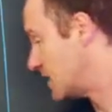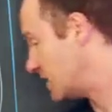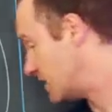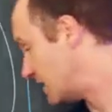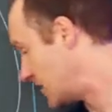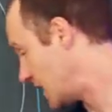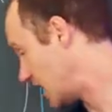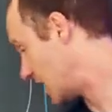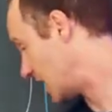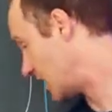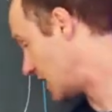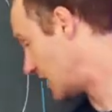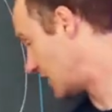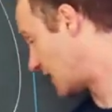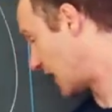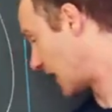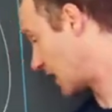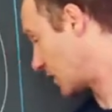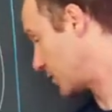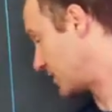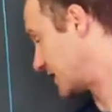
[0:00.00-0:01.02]
then
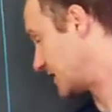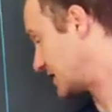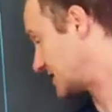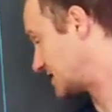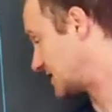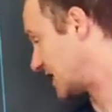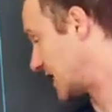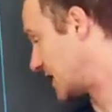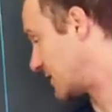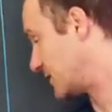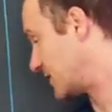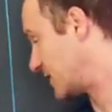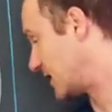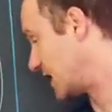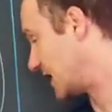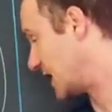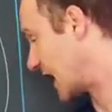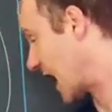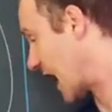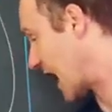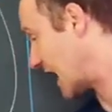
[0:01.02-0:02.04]
that'll be the same
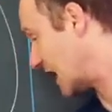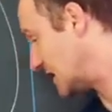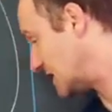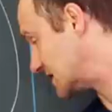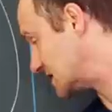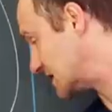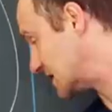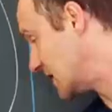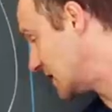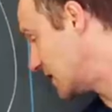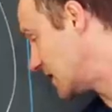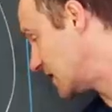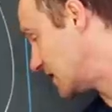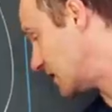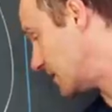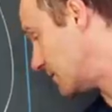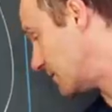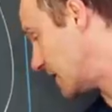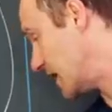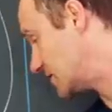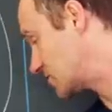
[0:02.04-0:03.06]
thing as
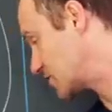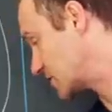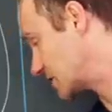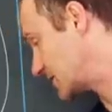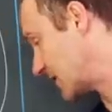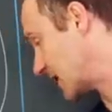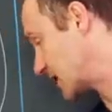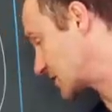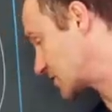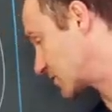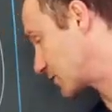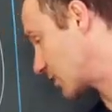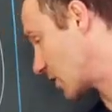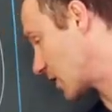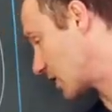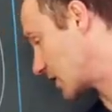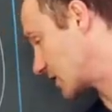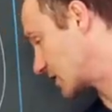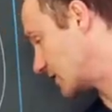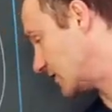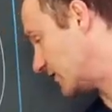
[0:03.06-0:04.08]
the matrix vector
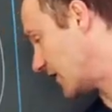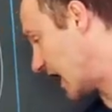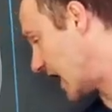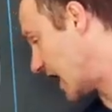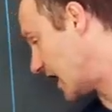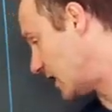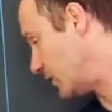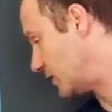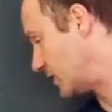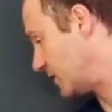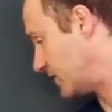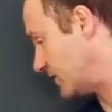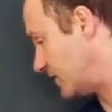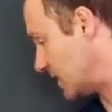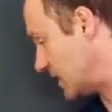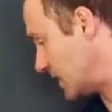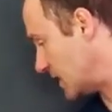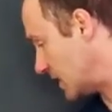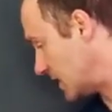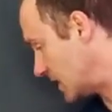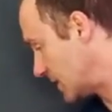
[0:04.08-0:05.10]
product of A with
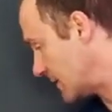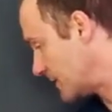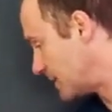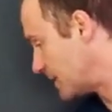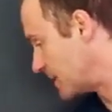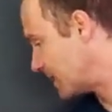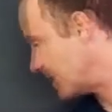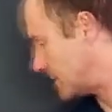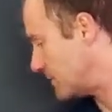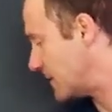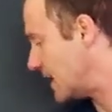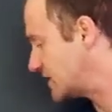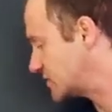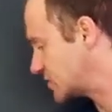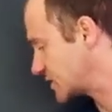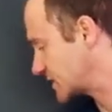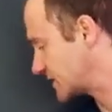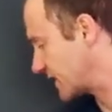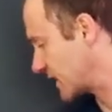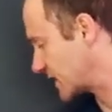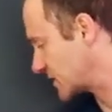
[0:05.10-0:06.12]
V, the
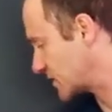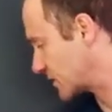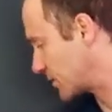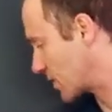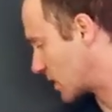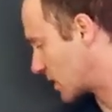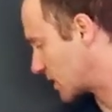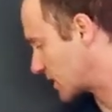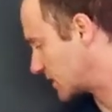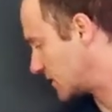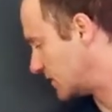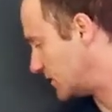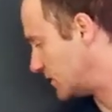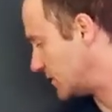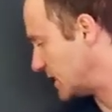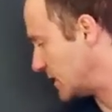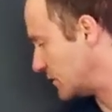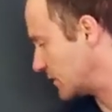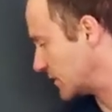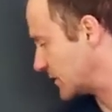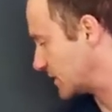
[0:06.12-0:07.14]
matrix vector product of
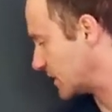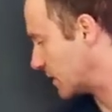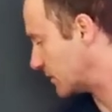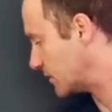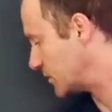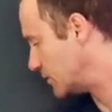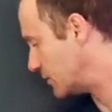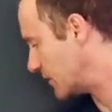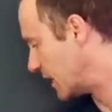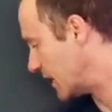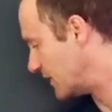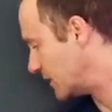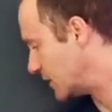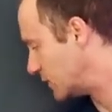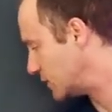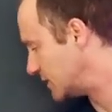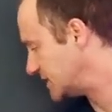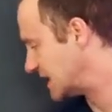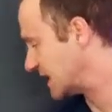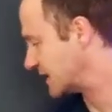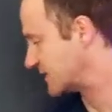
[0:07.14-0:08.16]
B with W, and then
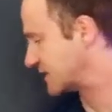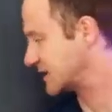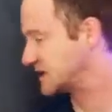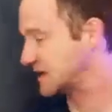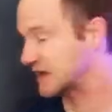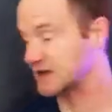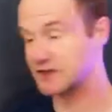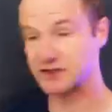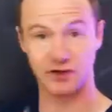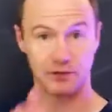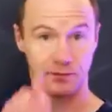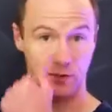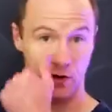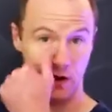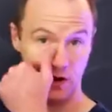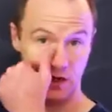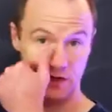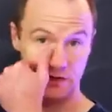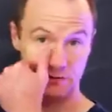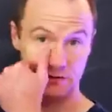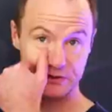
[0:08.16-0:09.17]
we take the tensor
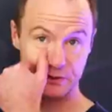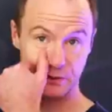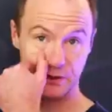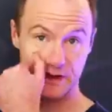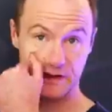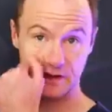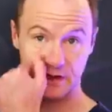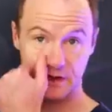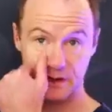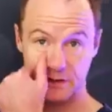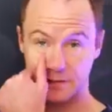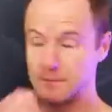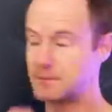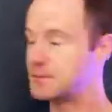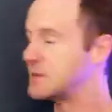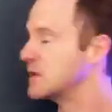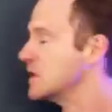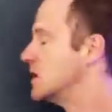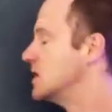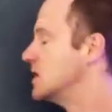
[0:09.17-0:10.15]
product between them.